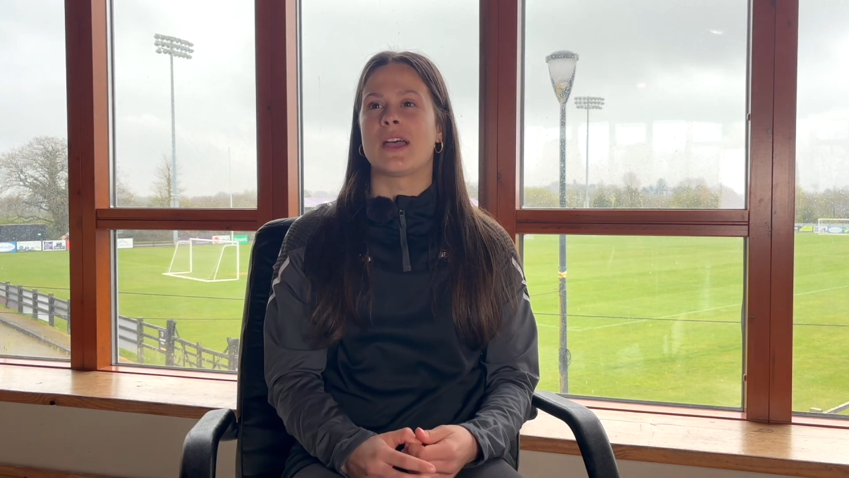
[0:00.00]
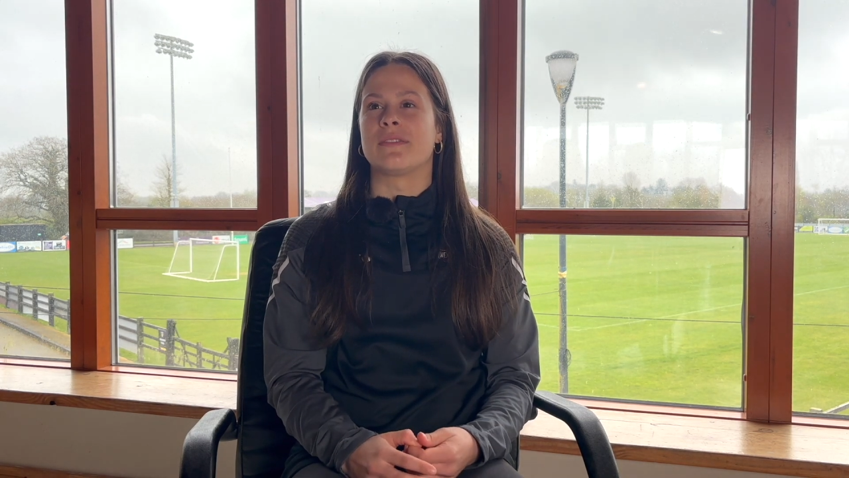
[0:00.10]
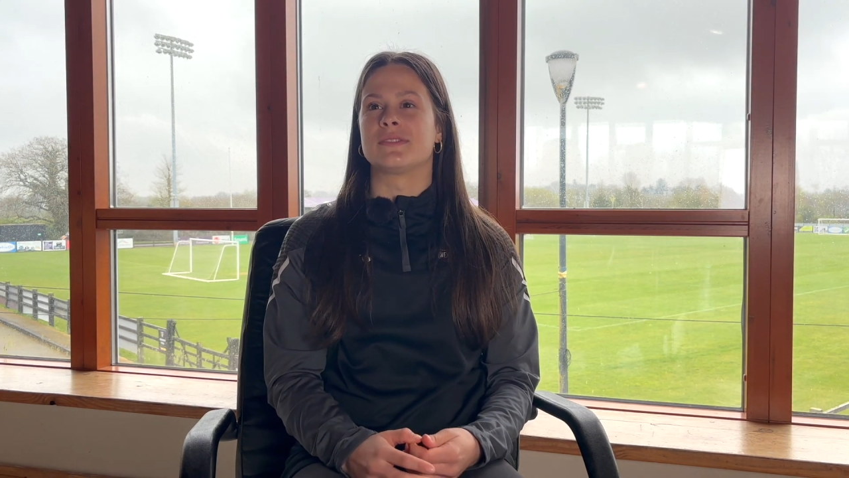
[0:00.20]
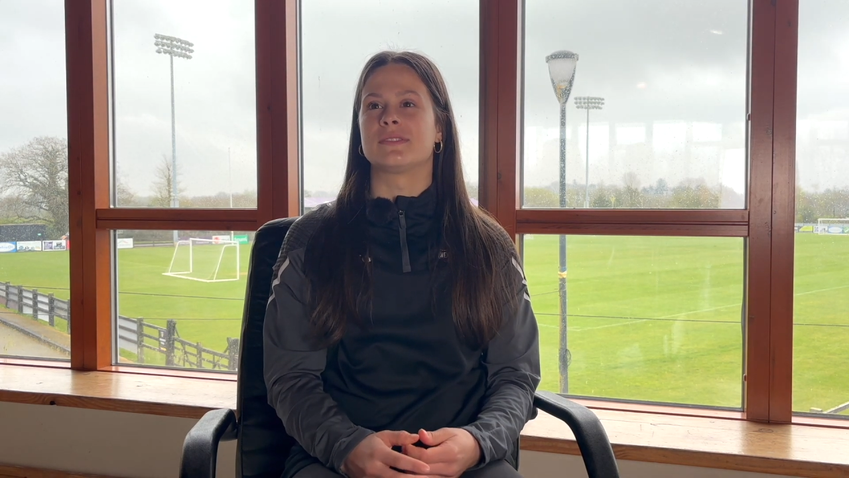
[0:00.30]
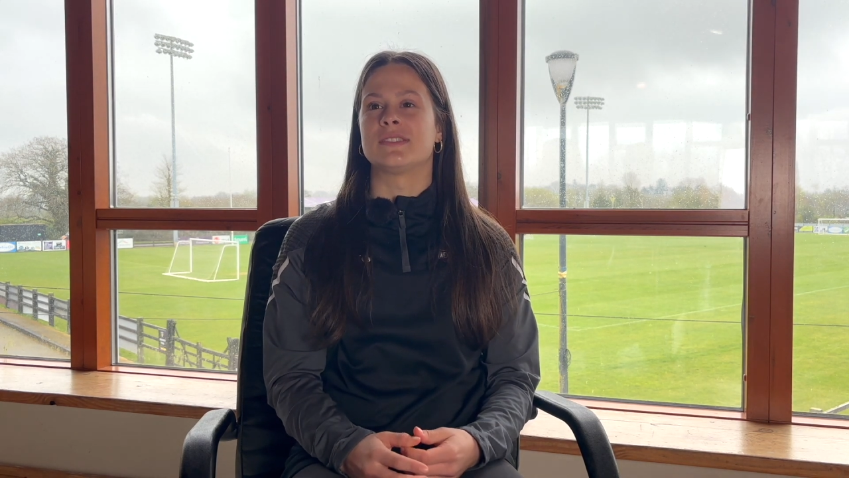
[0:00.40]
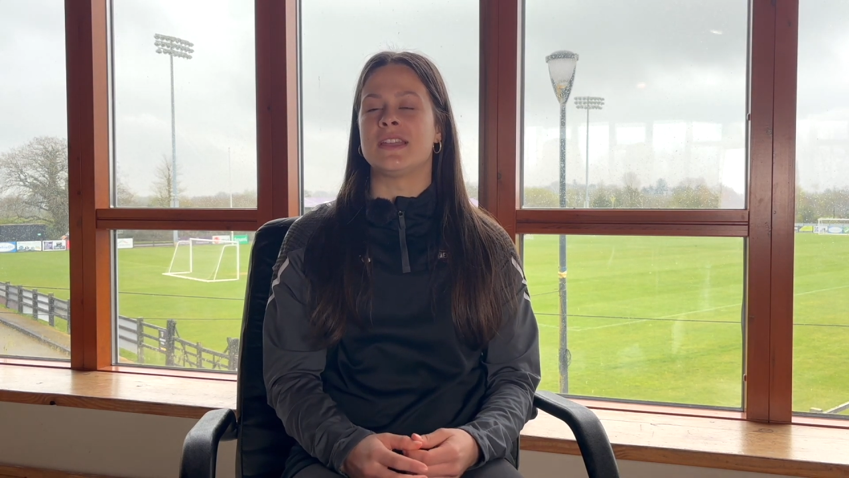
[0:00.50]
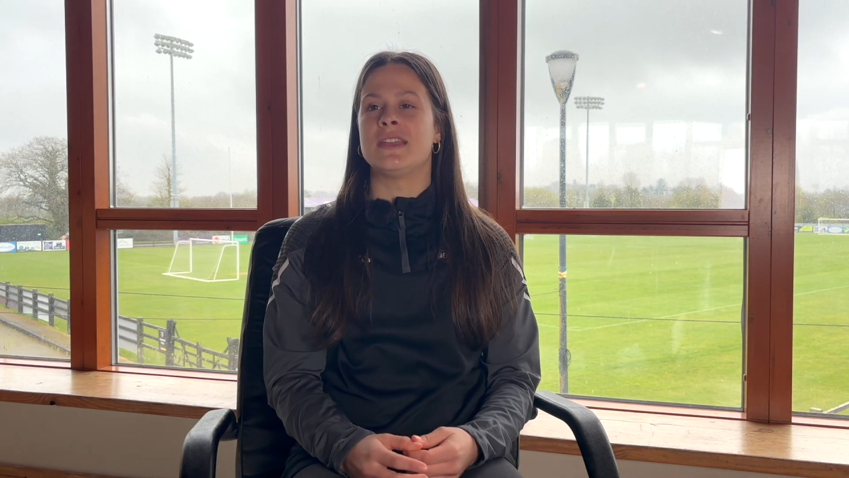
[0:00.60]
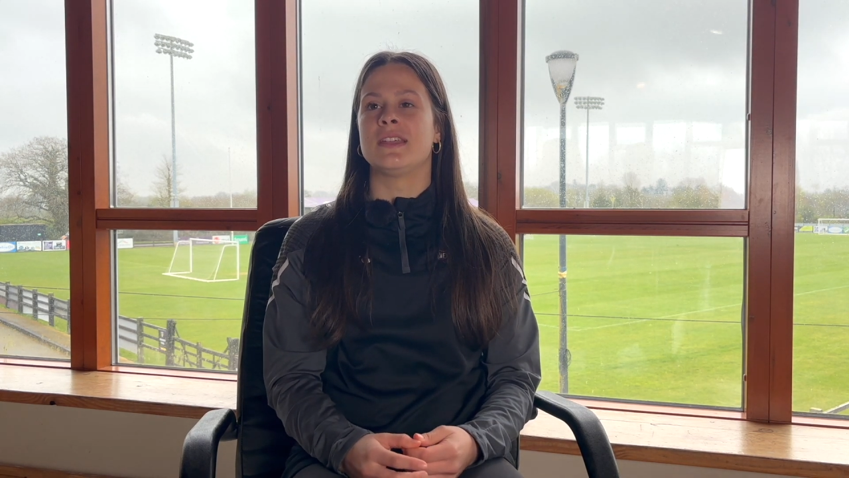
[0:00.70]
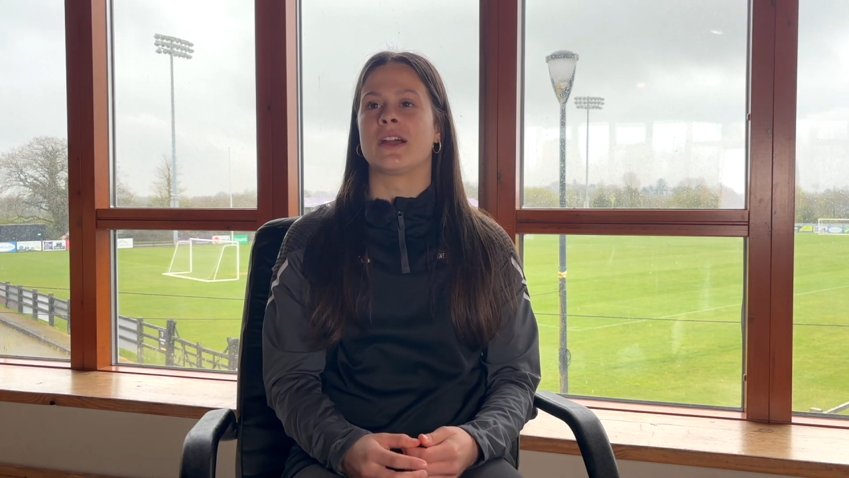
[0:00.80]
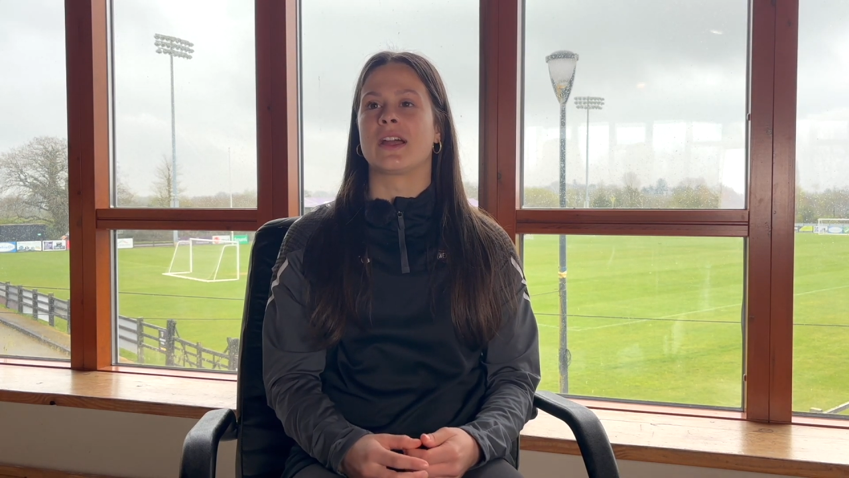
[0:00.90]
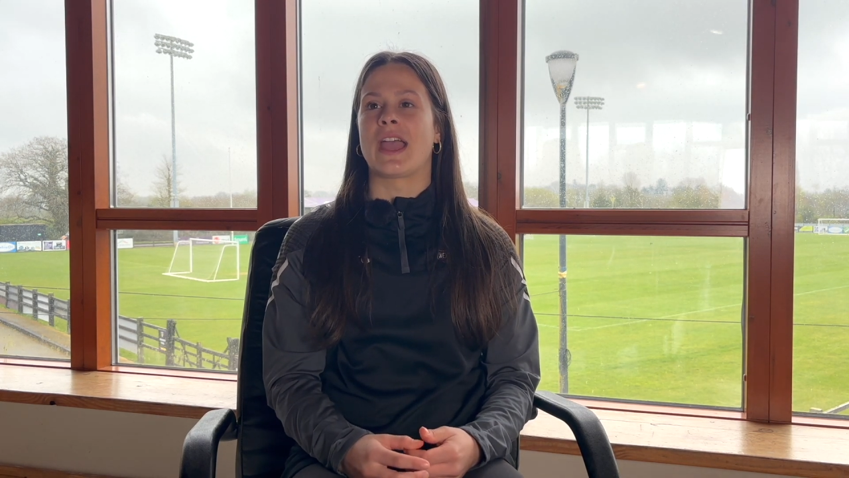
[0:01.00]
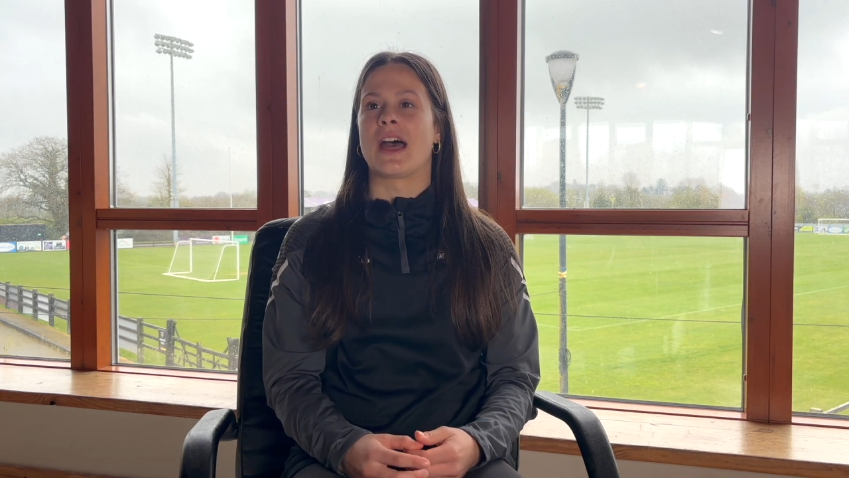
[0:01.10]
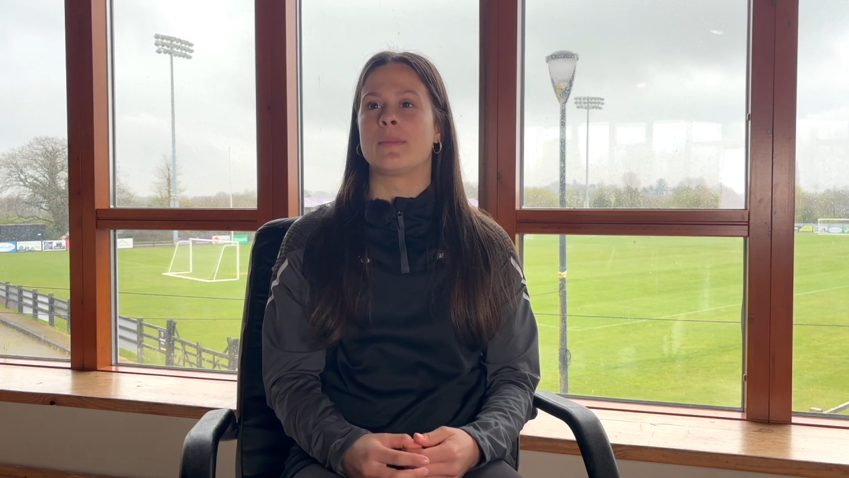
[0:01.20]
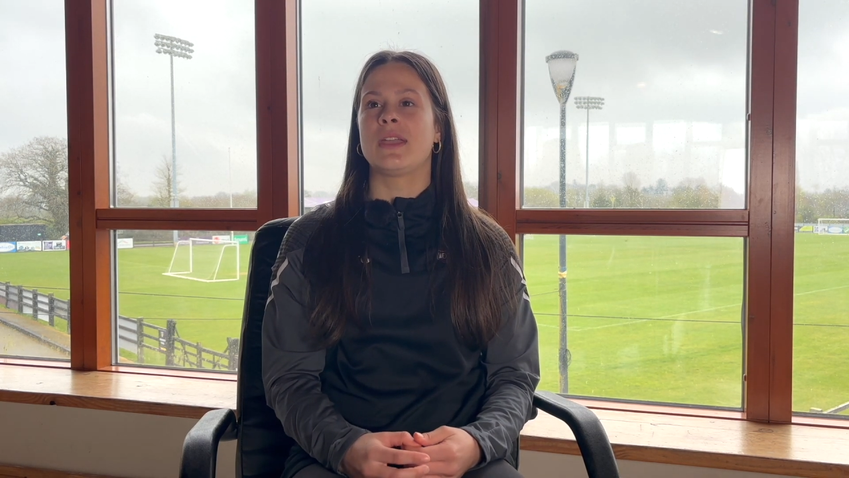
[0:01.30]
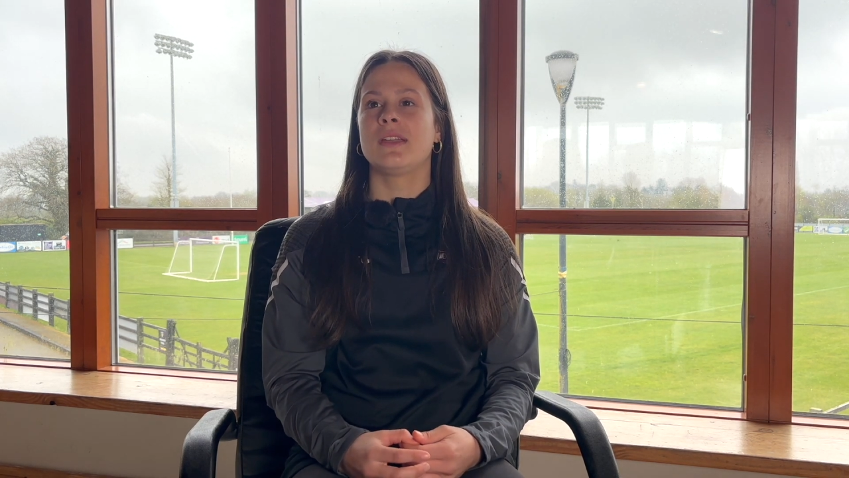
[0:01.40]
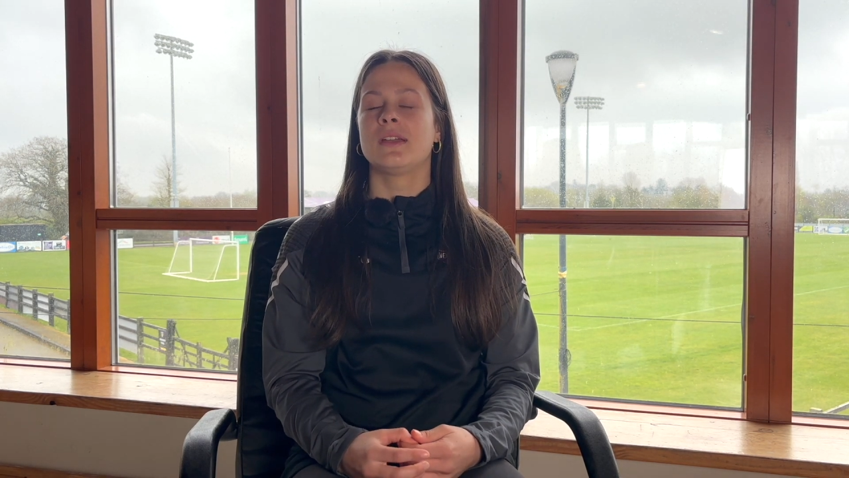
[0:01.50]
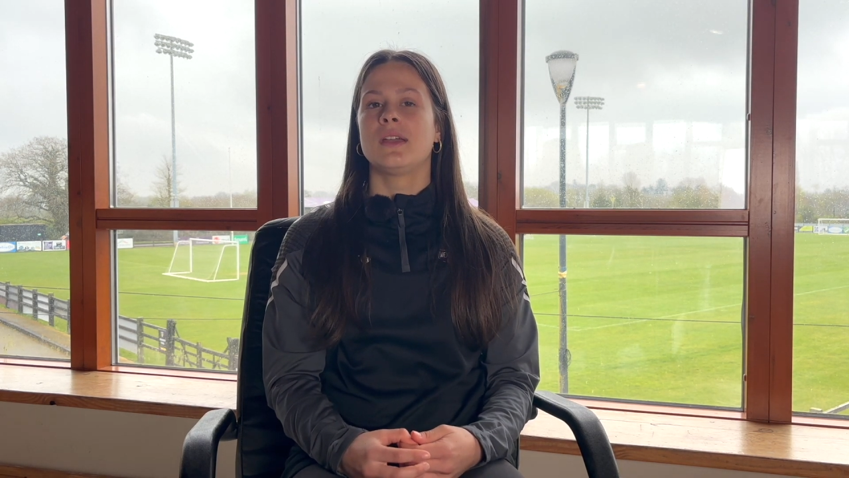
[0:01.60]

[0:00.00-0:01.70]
FC, their academy,